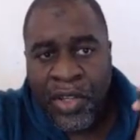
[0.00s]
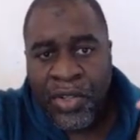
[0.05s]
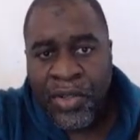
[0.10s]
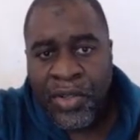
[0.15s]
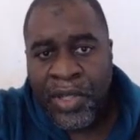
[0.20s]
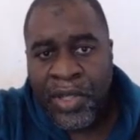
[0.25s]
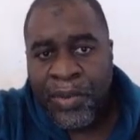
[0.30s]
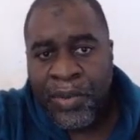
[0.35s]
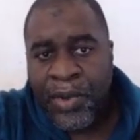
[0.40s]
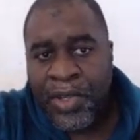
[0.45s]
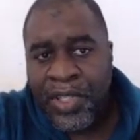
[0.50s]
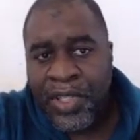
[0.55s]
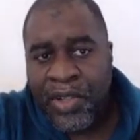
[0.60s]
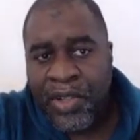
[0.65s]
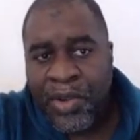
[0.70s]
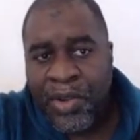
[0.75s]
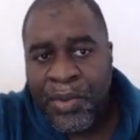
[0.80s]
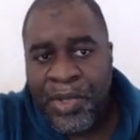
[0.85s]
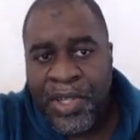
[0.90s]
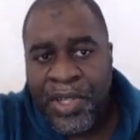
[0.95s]
So deposit
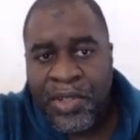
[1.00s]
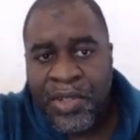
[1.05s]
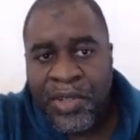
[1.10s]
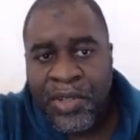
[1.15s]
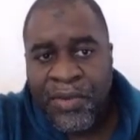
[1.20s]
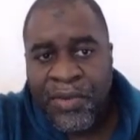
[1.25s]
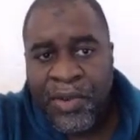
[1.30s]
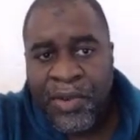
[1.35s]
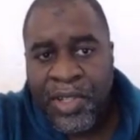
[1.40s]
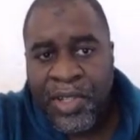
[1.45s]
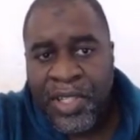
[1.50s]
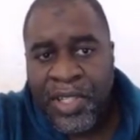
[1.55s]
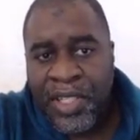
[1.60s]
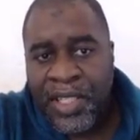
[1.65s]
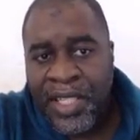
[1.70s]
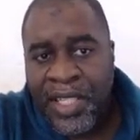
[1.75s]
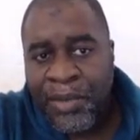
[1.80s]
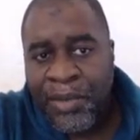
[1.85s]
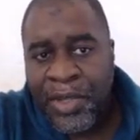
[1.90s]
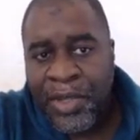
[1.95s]
options, you've got
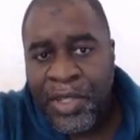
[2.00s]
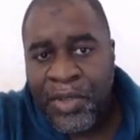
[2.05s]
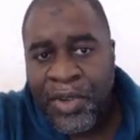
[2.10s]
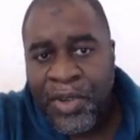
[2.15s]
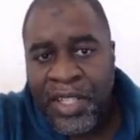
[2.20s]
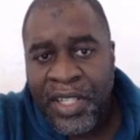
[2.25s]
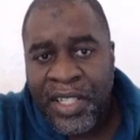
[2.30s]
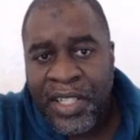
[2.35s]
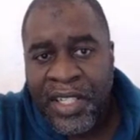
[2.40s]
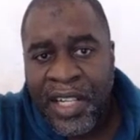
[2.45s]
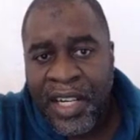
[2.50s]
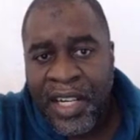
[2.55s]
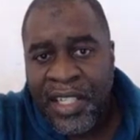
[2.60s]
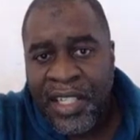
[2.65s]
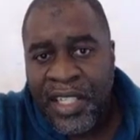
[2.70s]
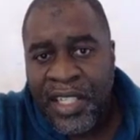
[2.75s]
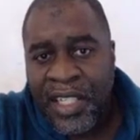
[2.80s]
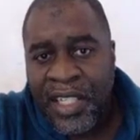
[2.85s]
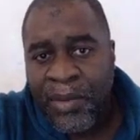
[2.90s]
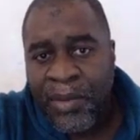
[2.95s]
debit, credit
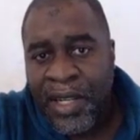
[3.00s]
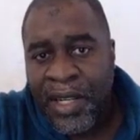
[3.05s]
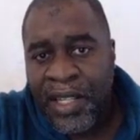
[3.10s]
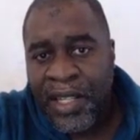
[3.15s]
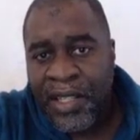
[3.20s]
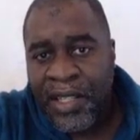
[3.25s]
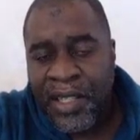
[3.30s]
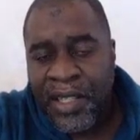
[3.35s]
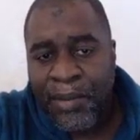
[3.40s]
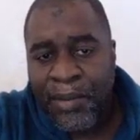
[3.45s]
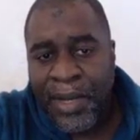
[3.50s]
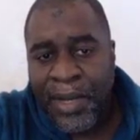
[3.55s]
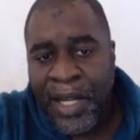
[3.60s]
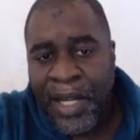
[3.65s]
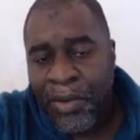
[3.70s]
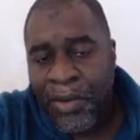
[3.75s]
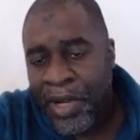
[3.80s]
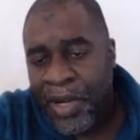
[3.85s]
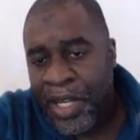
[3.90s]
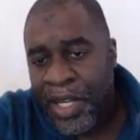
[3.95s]
card, e-wallets, and
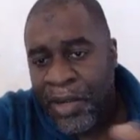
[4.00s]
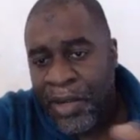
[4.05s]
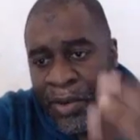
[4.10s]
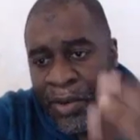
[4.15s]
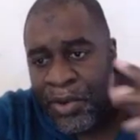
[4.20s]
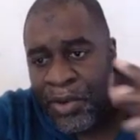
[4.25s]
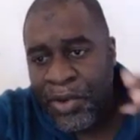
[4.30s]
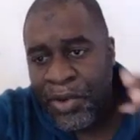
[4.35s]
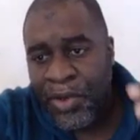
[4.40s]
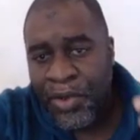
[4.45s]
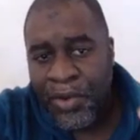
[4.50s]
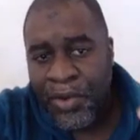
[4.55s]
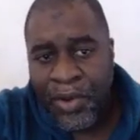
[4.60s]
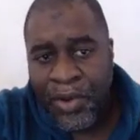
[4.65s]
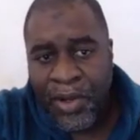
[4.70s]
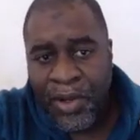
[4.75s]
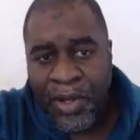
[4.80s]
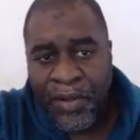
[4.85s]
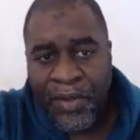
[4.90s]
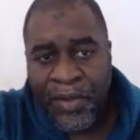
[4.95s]
bank wire. We'll go through
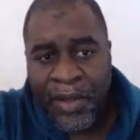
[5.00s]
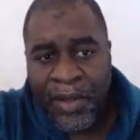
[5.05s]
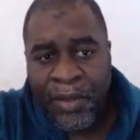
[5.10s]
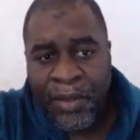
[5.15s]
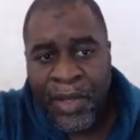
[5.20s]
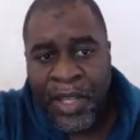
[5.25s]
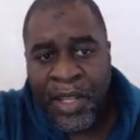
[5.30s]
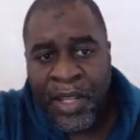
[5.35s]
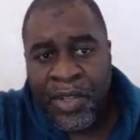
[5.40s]
all of them.